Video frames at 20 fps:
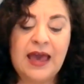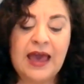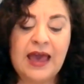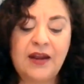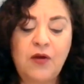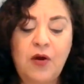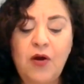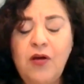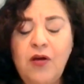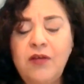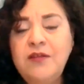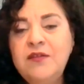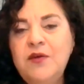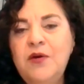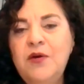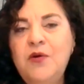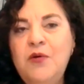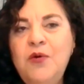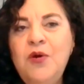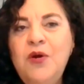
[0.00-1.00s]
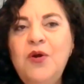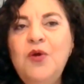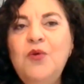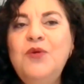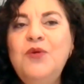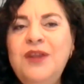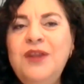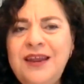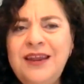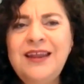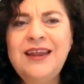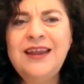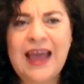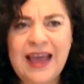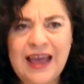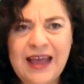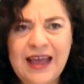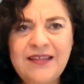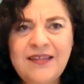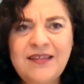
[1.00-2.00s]
And also, we need
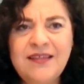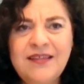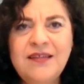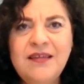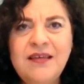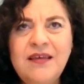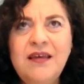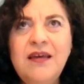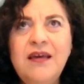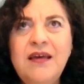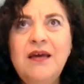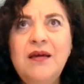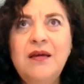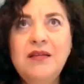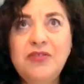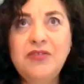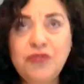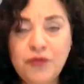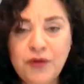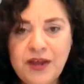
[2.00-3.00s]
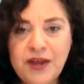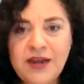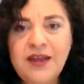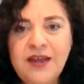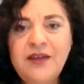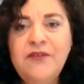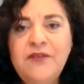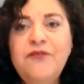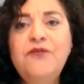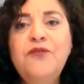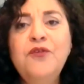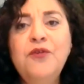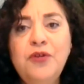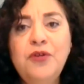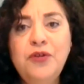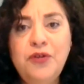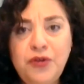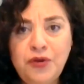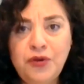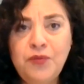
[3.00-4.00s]
enhanced training for
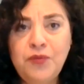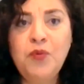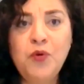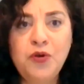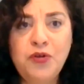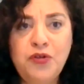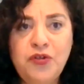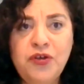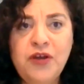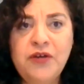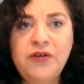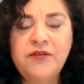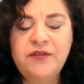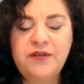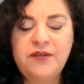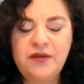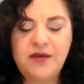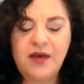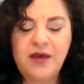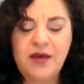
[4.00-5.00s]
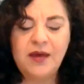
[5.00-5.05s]
new board chairs,